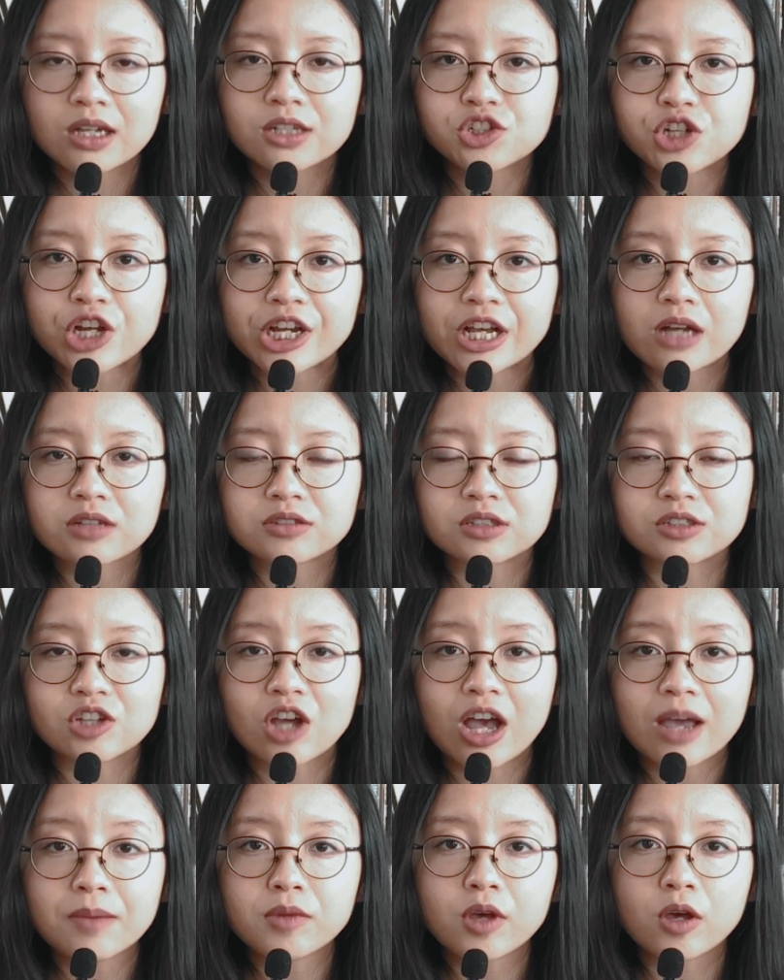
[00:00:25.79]
Check out the
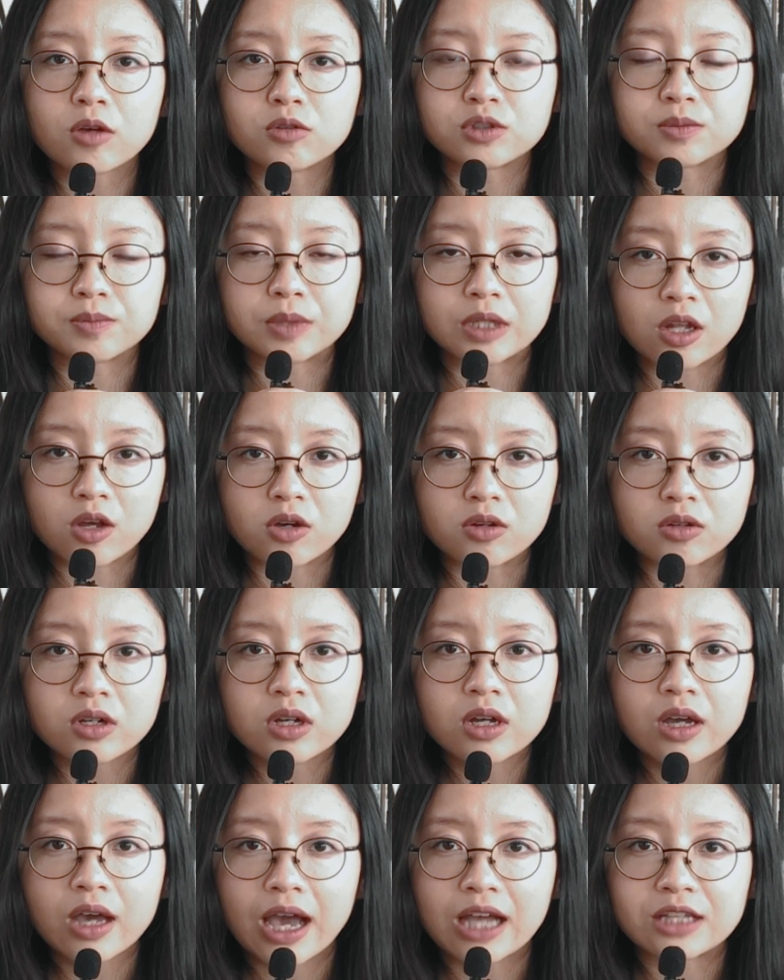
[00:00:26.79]
time codes below
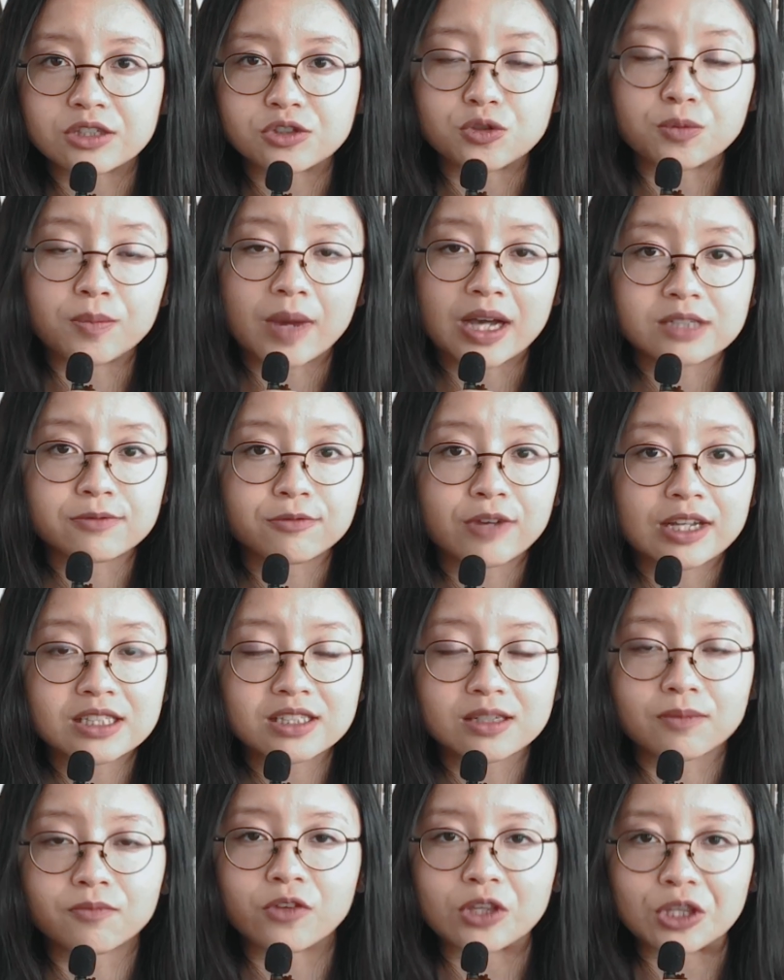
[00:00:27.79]
and you might find
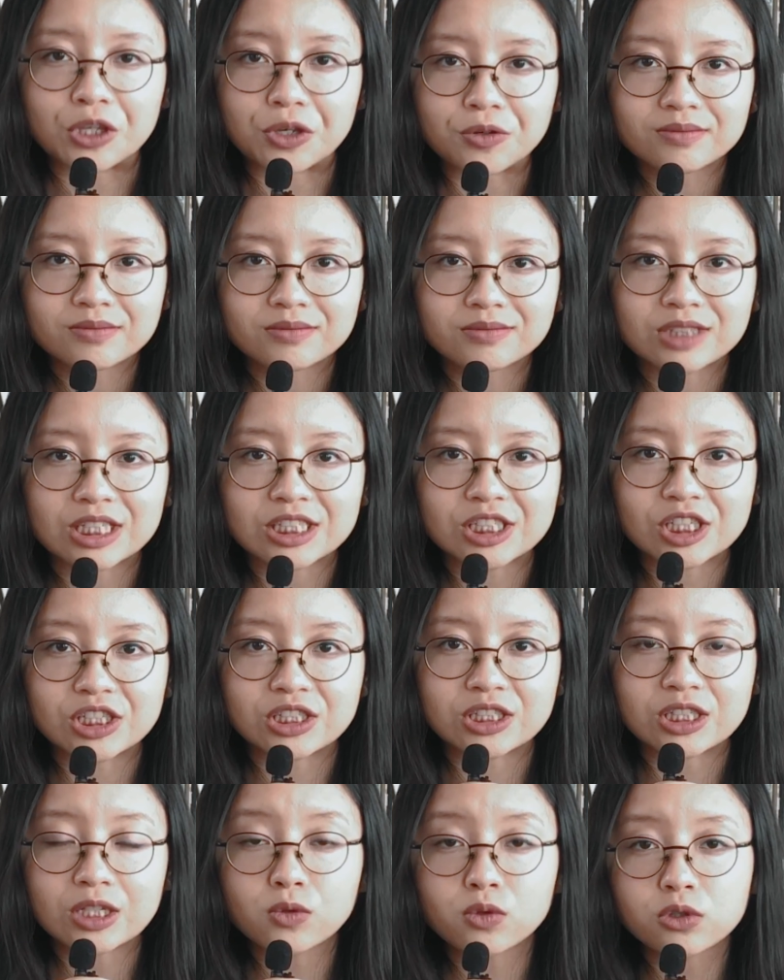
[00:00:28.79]
something new. This
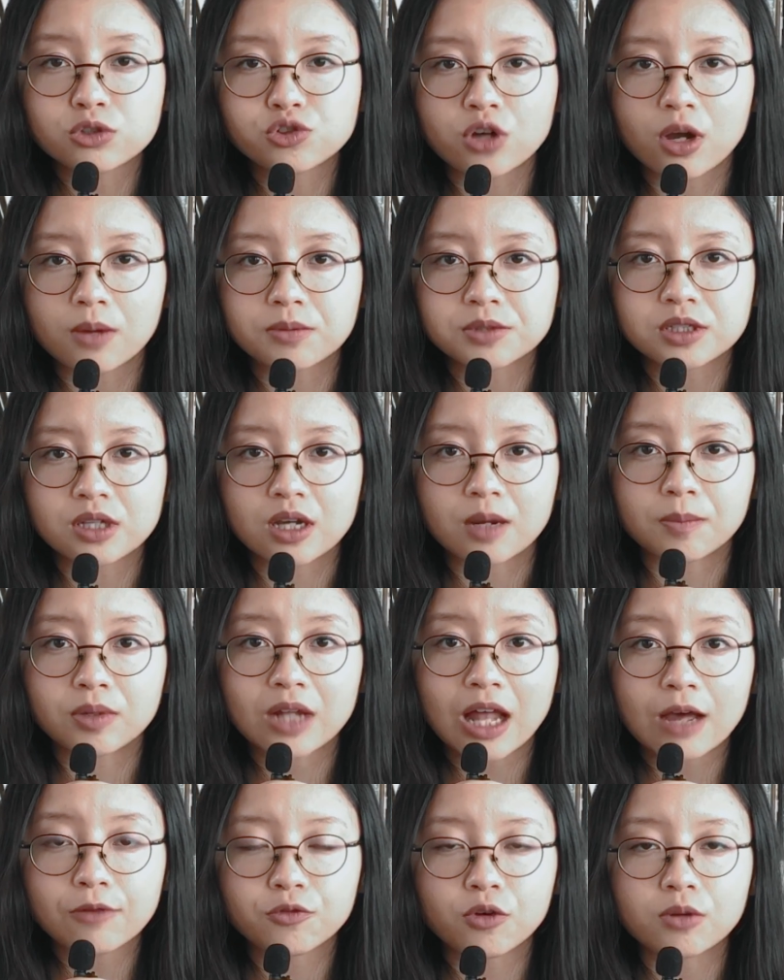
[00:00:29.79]
is Equal Jobs, a
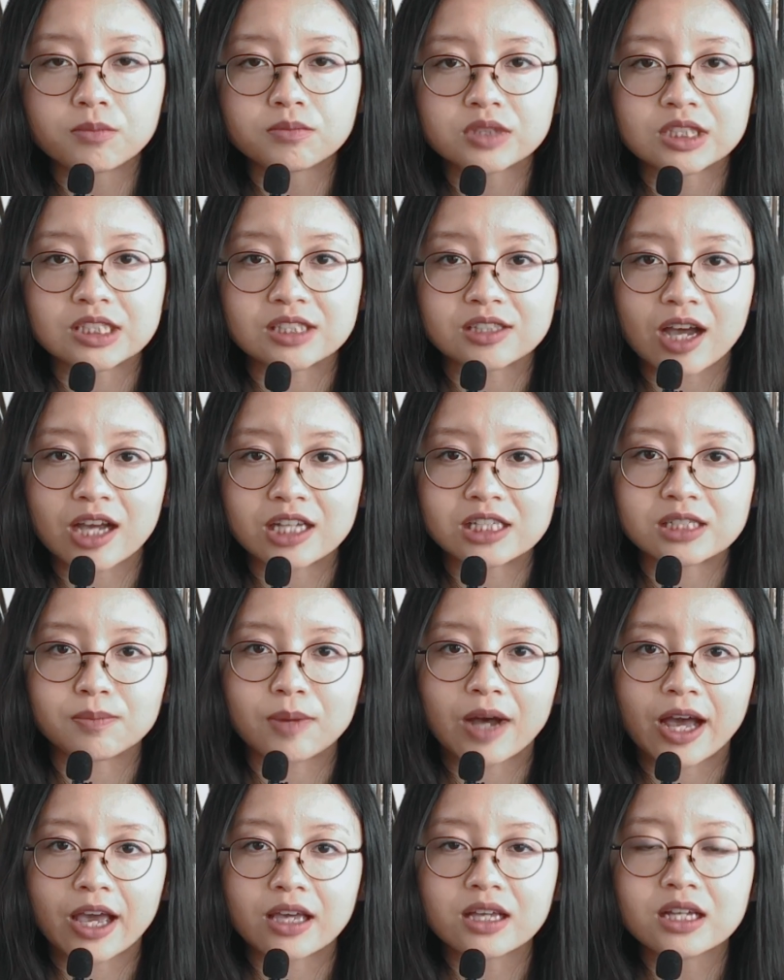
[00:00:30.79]
platform designed
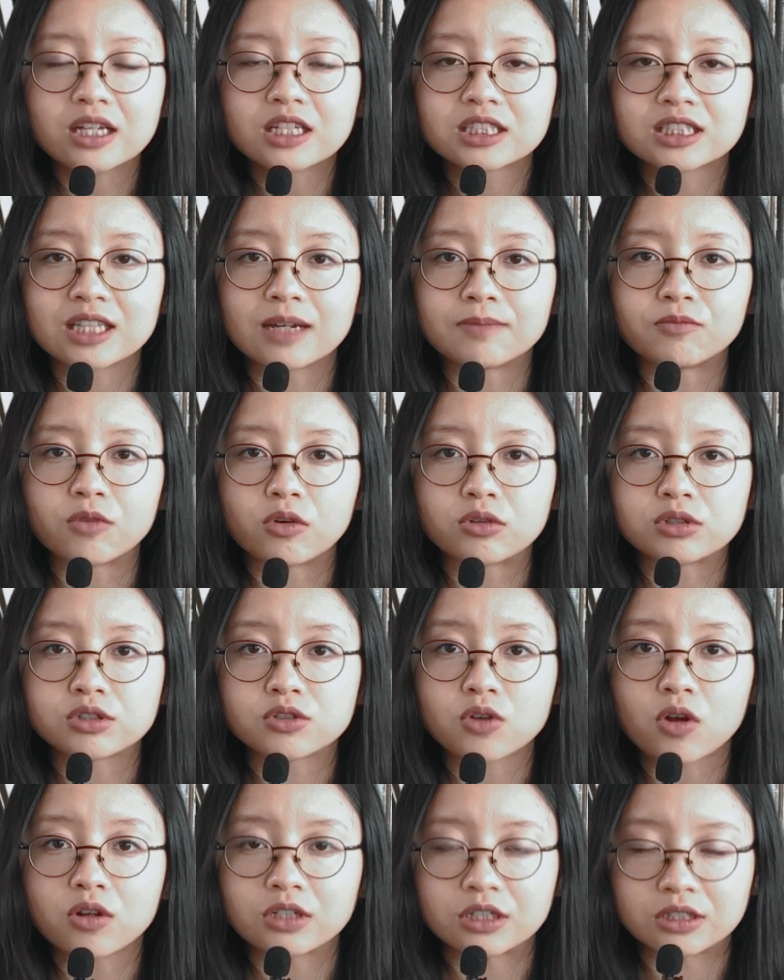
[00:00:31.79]
by Sambo
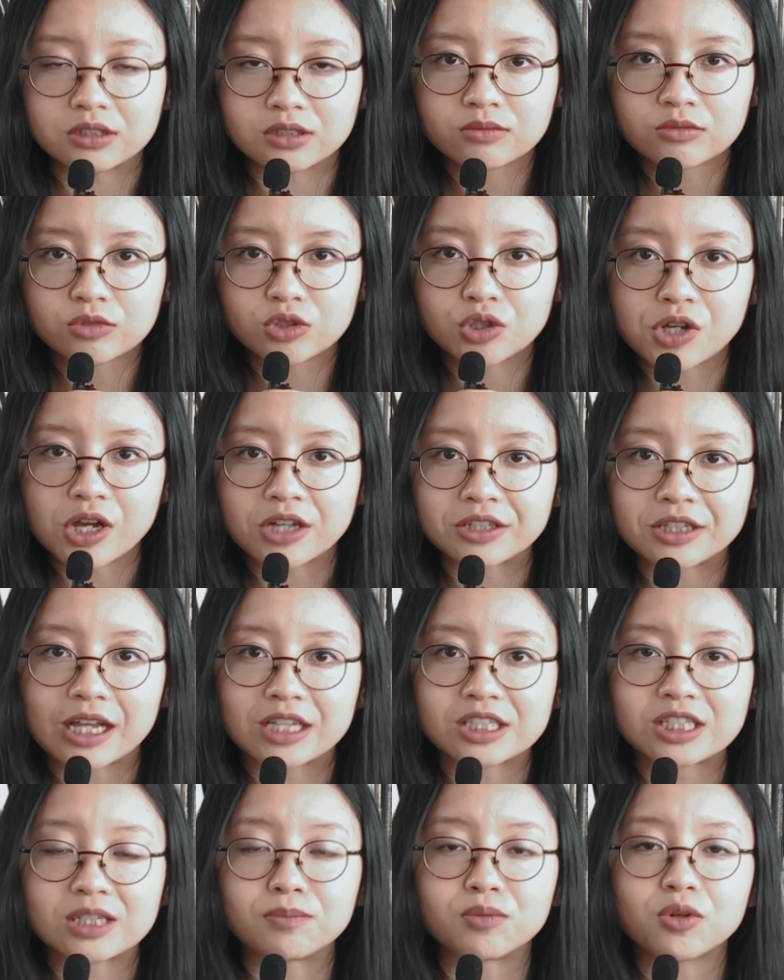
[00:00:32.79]
Scotland to
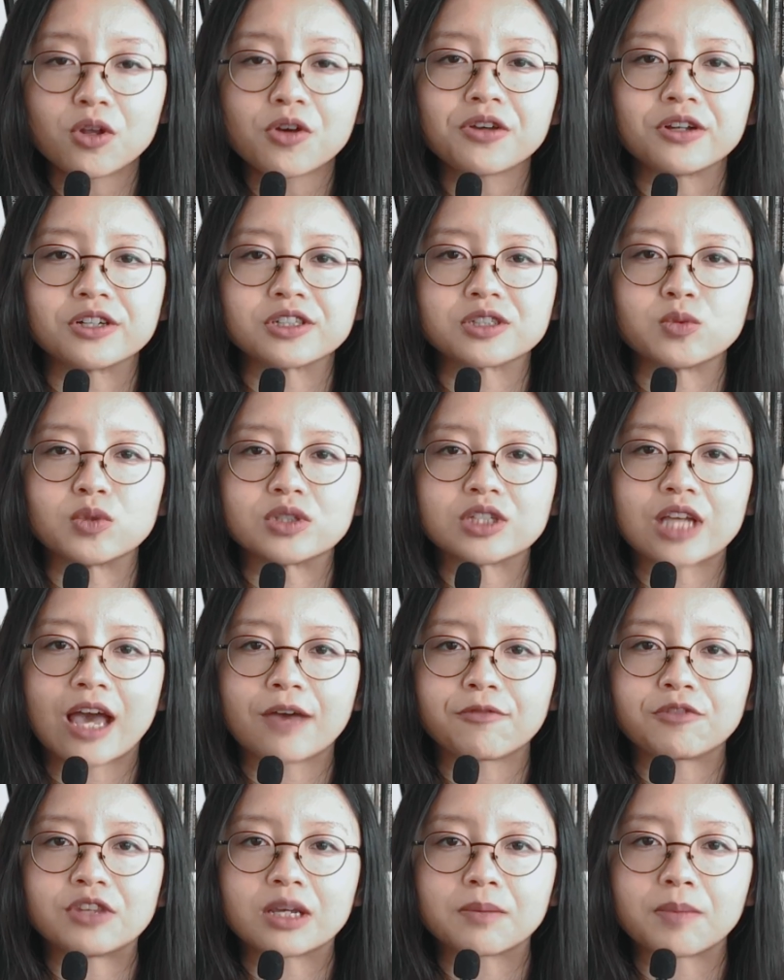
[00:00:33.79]
connect employers with
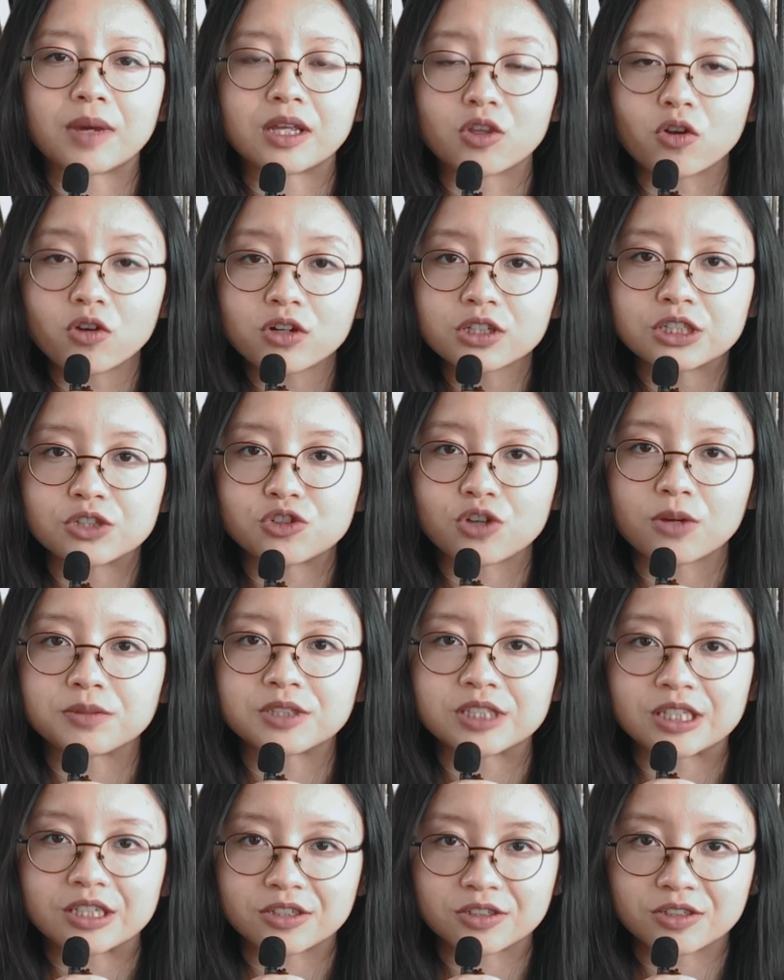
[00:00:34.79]
ethnic minority job
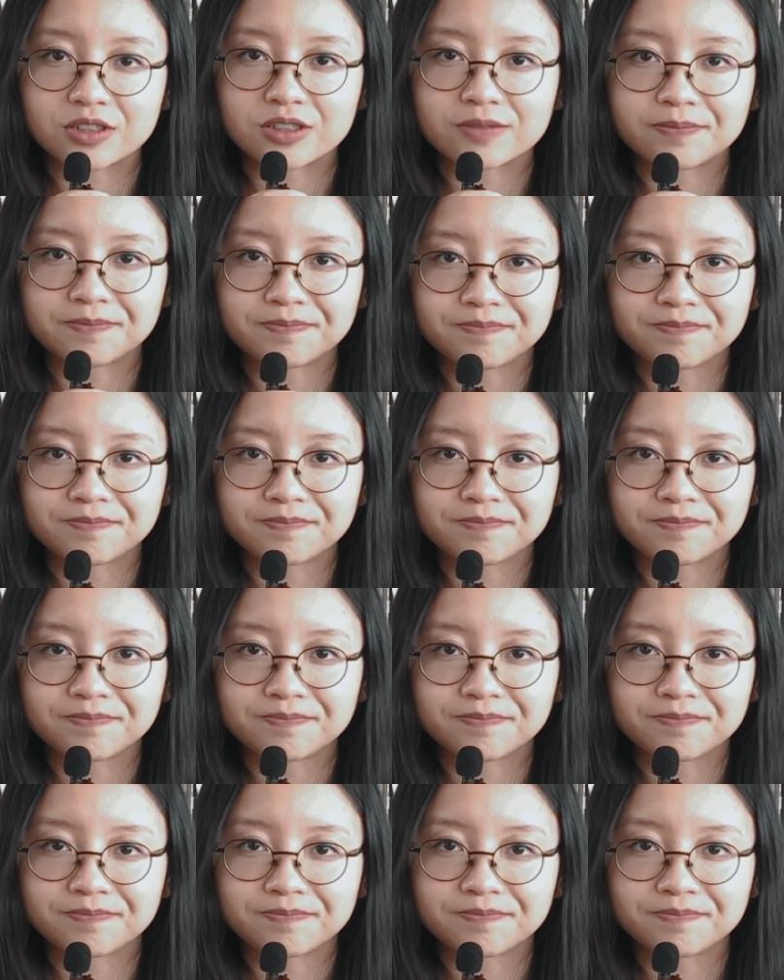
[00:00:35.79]
seekers.